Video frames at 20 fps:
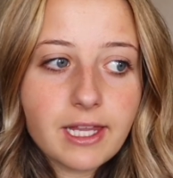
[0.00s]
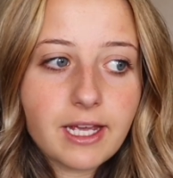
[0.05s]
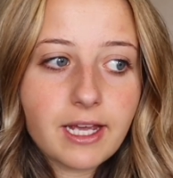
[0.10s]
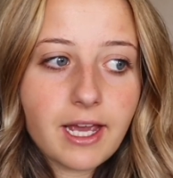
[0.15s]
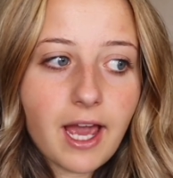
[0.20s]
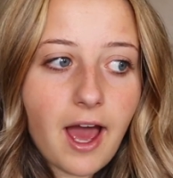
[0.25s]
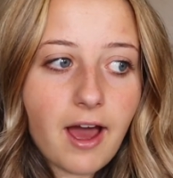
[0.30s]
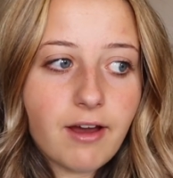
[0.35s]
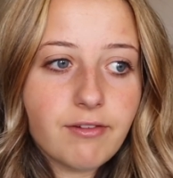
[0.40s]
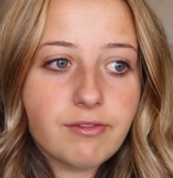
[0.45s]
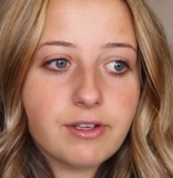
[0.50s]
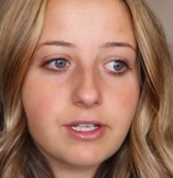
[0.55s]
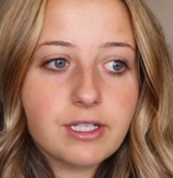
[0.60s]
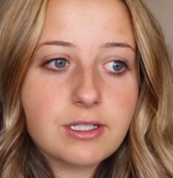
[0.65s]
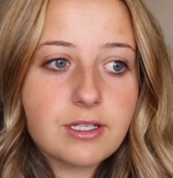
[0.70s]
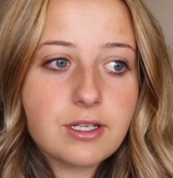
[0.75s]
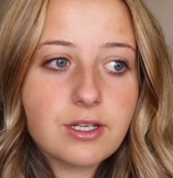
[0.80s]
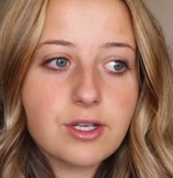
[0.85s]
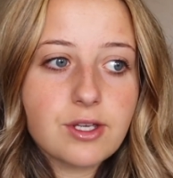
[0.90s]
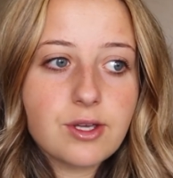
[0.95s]
like
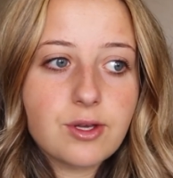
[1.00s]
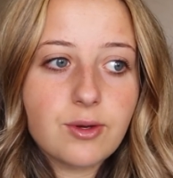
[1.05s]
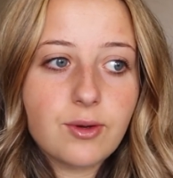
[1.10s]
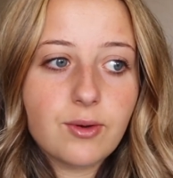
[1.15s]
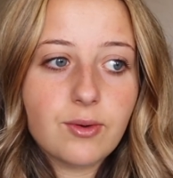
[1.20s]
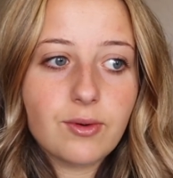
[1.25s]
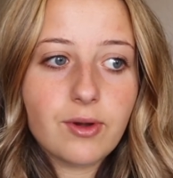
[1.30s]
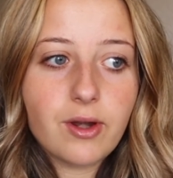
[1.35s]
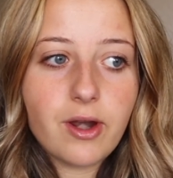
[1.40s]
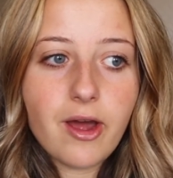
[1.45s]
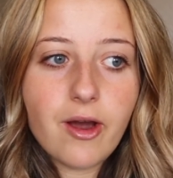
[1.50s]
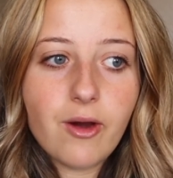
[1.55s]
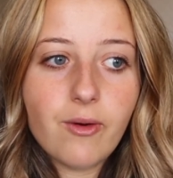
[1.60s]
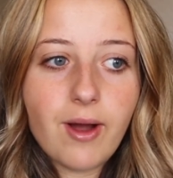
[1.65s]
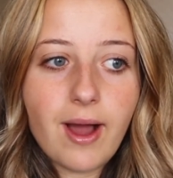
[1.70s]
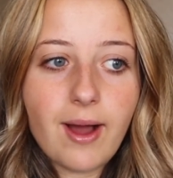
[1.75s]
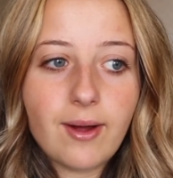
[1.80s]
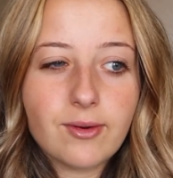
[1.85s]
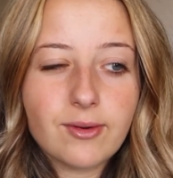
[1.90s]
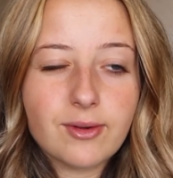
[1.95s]
having to know
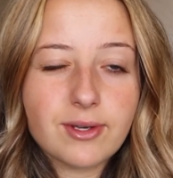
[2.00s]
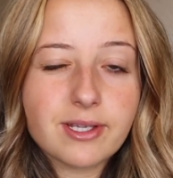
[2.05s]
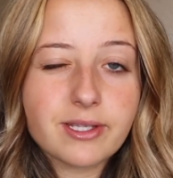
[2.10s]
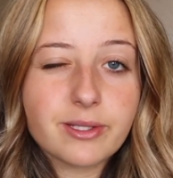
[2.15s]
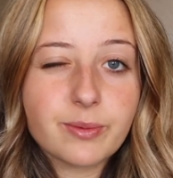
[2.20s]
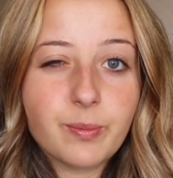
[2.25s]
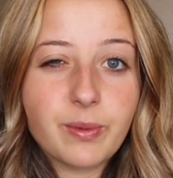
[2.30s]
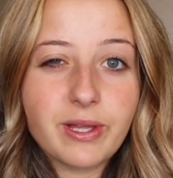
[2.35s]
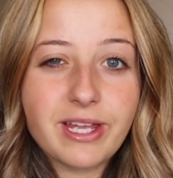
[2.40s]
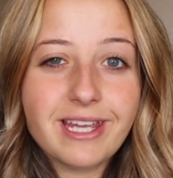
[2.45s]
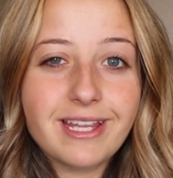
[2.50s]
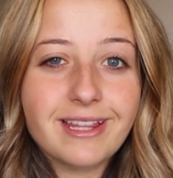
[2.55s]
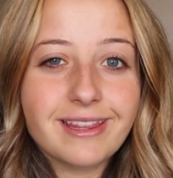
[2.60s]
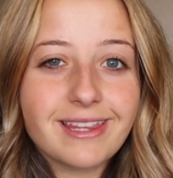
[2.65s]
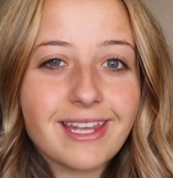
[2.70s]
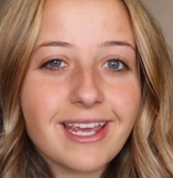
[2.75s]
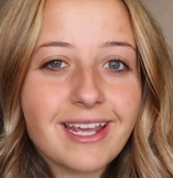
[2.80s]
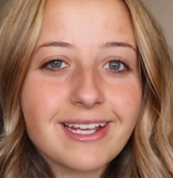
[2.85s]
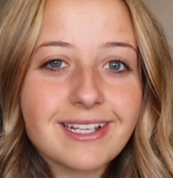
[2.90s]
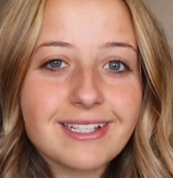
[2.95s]
how to explain
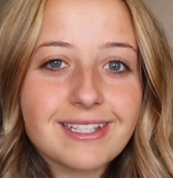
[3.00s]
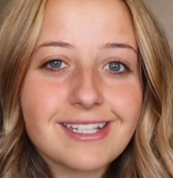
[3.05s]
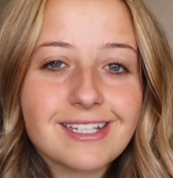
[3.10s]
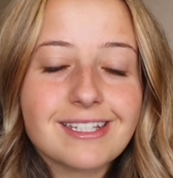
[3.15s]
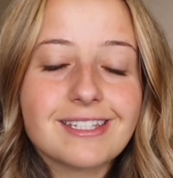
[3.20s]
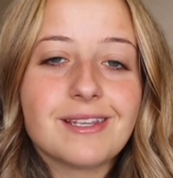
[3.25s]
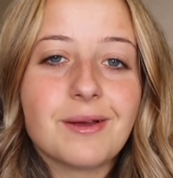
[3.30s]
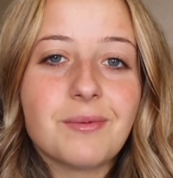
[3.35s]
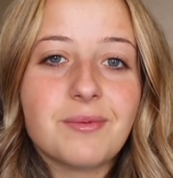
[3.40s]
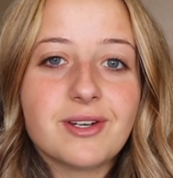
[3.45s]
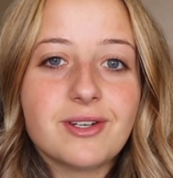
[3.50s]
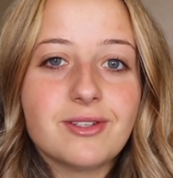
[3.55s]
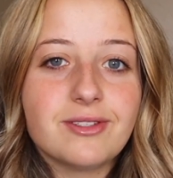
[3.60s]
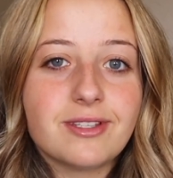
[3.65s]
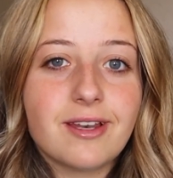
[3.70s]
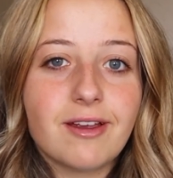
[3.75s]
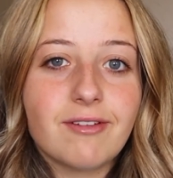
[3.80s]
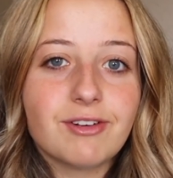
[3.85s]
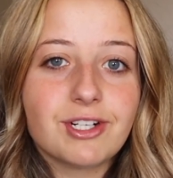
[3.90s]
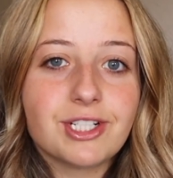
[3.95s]
things to someone
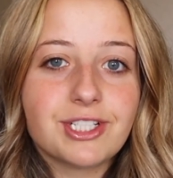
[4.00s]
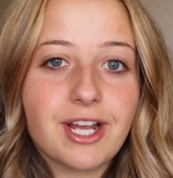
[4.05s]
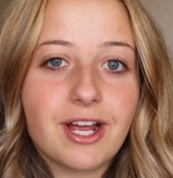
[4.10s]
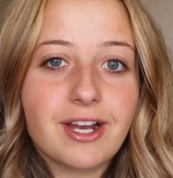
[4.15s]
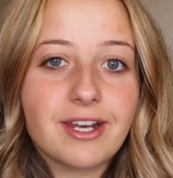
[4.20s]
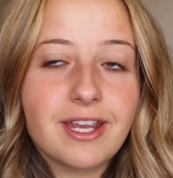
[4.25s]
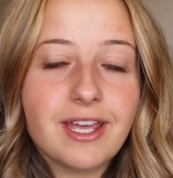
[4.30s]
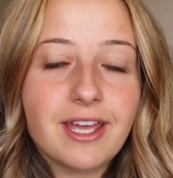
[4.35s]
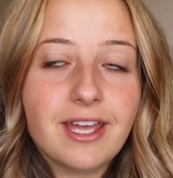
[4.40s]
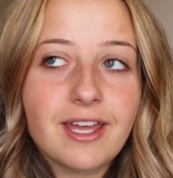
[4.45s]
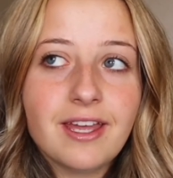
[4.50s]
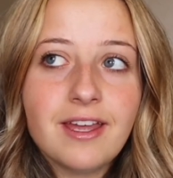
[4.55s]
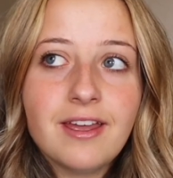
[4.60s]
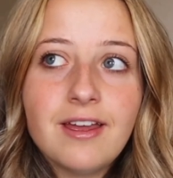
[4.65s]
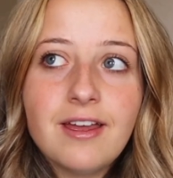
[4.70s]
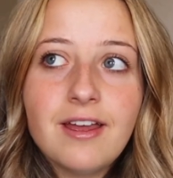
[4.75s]
who's never done it.